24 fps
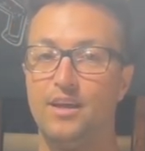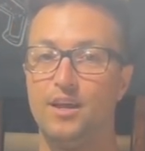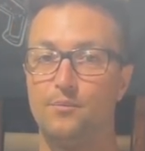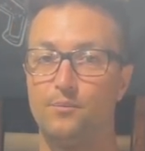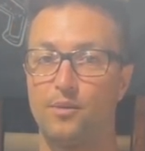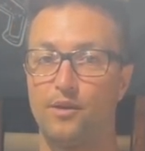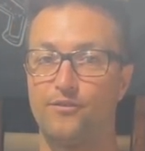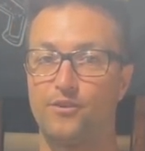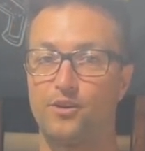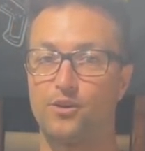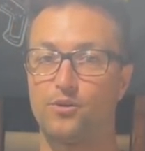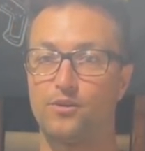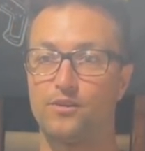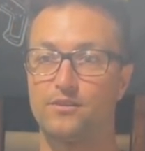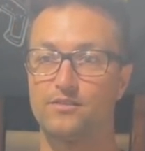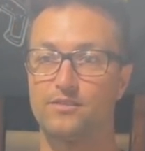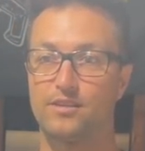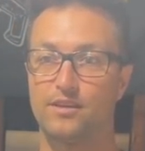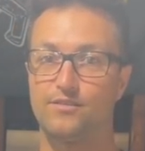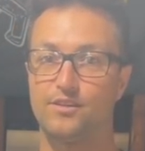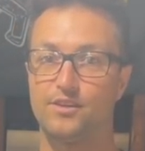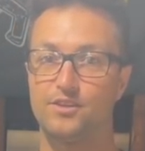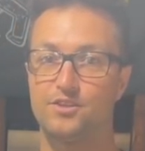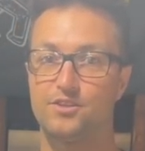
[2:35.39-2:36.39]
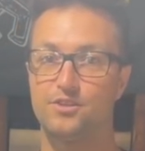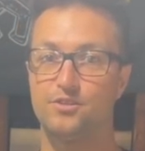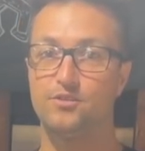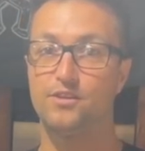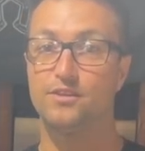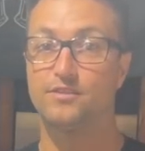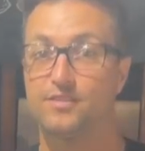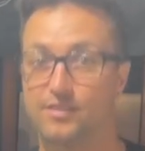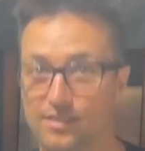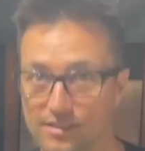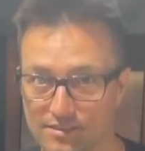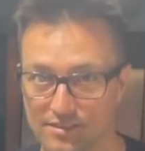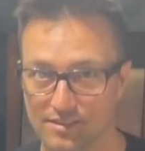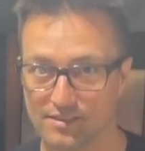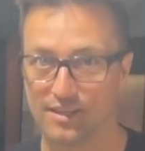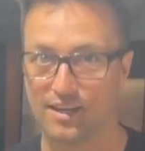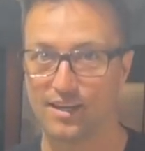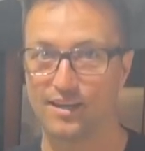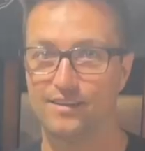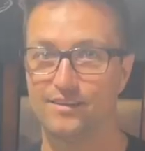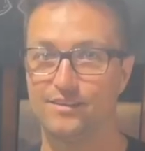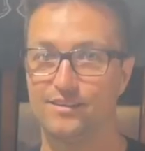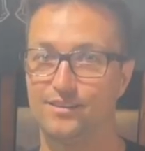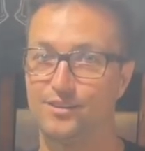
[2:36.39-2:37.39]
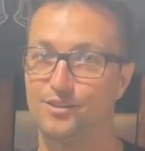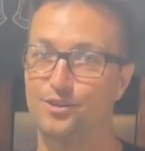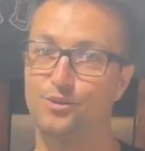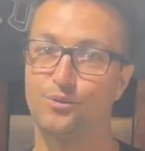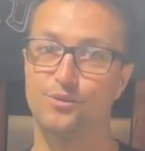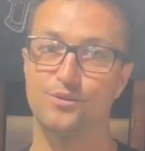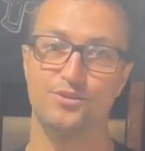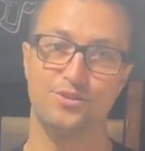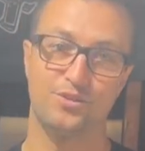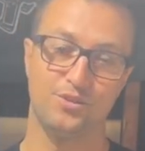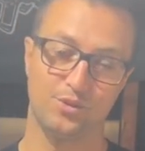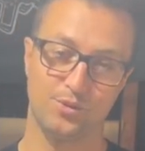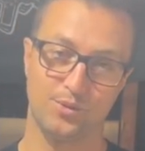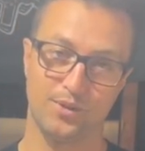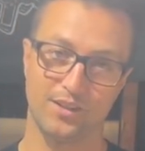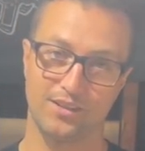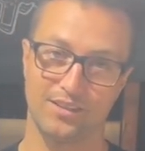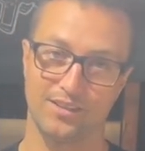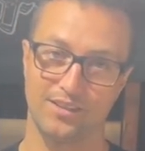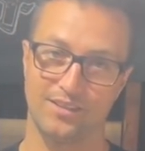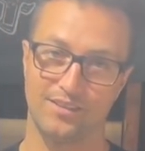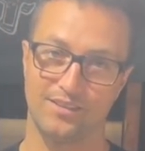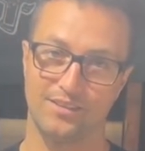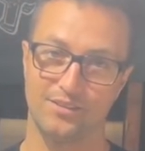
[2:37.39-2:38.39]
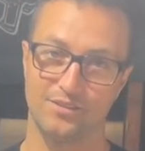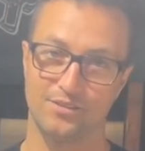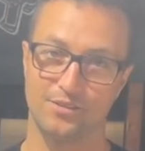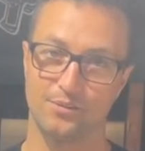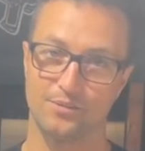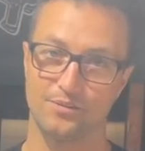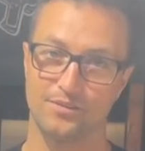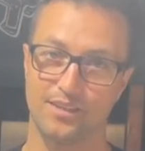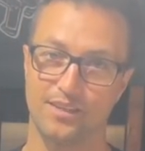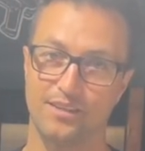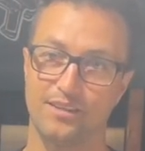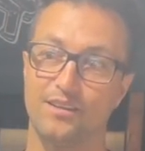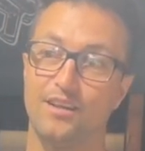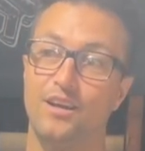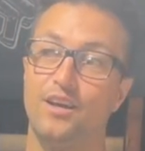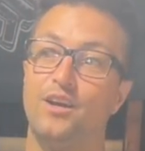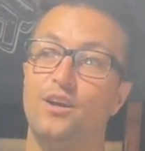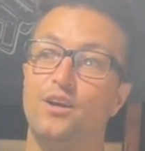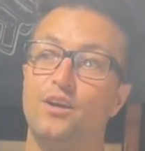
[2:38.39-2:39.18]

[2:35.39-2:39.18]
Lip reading: But if you're going 72 to 69, you're going too quickly. You see what I'm saying?